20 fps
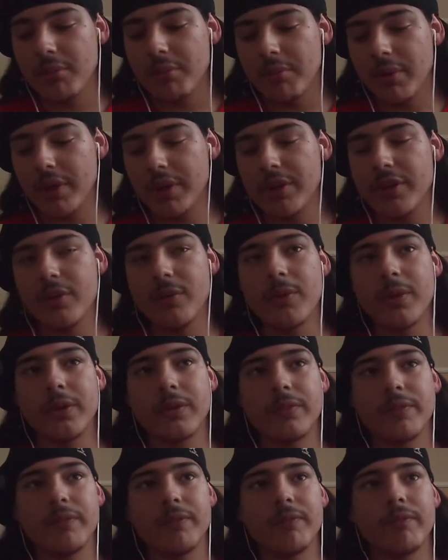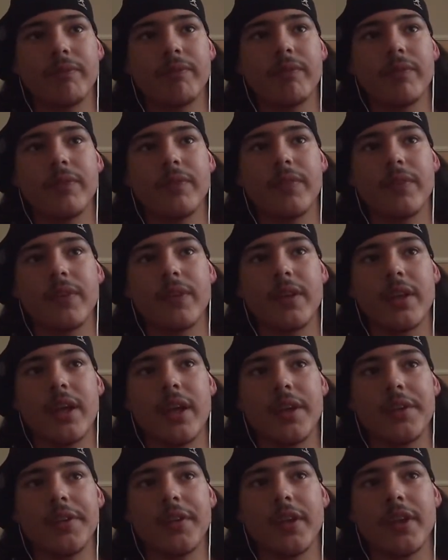But you know what?
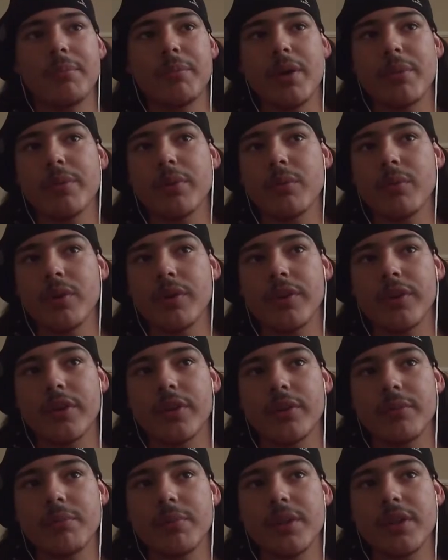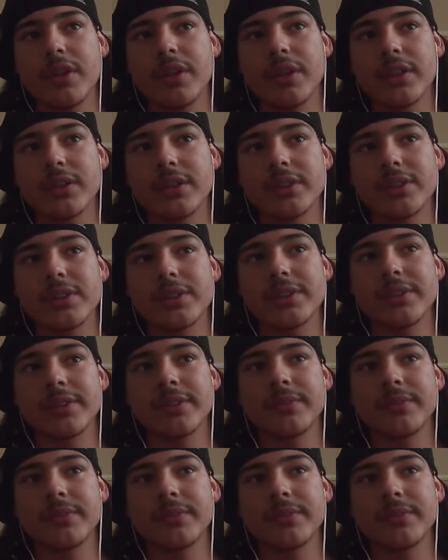I think it might be worth it because